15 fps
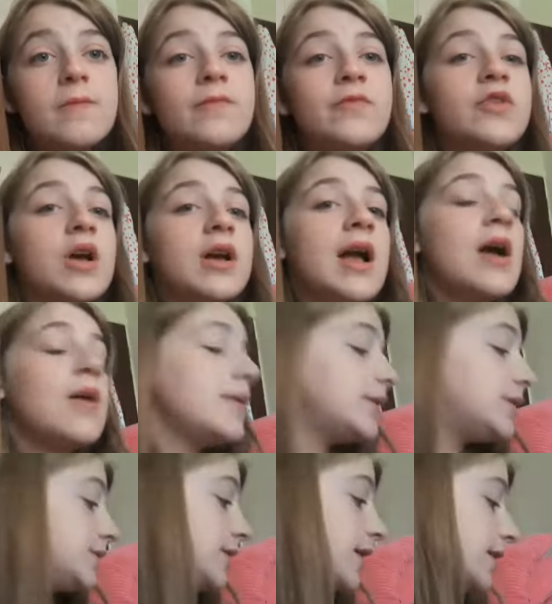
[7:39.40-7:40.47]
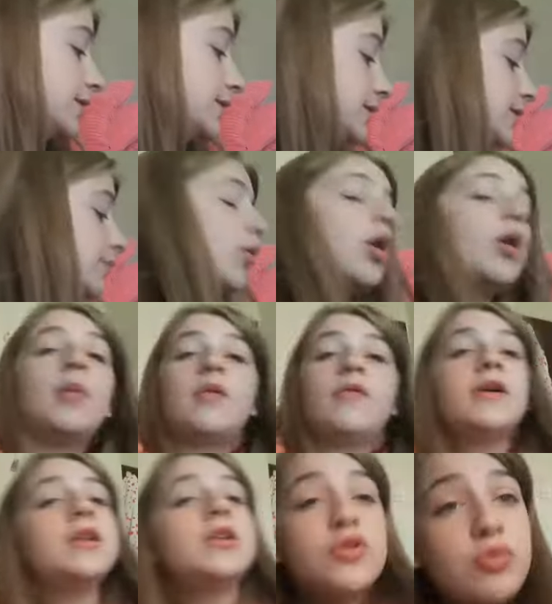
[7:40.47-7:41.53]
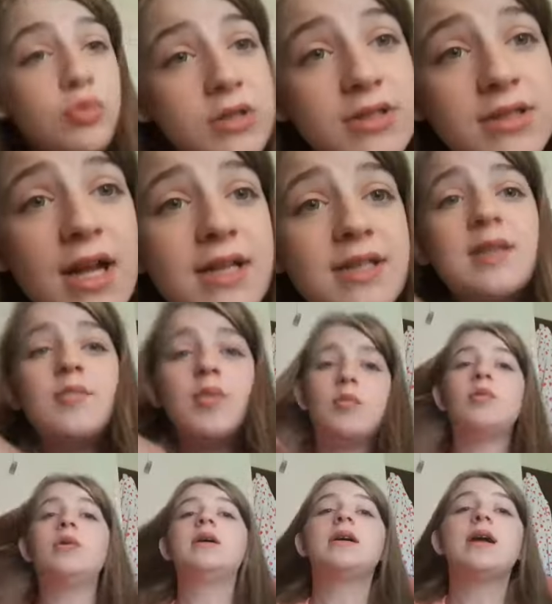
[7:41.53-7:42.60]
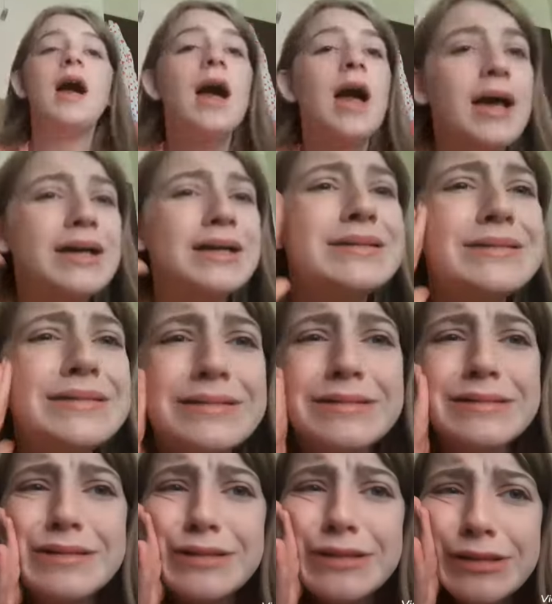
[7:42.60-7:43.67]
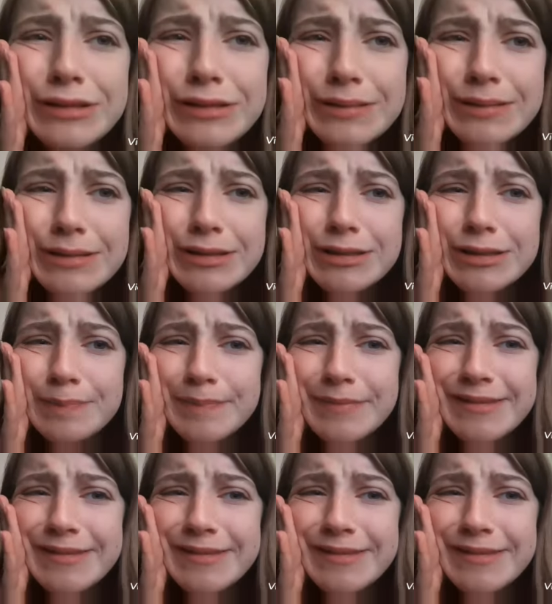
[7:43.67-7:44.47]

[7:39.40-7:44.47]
So I can't wait to start a Depop. I really just want to start a Depop, but I can't.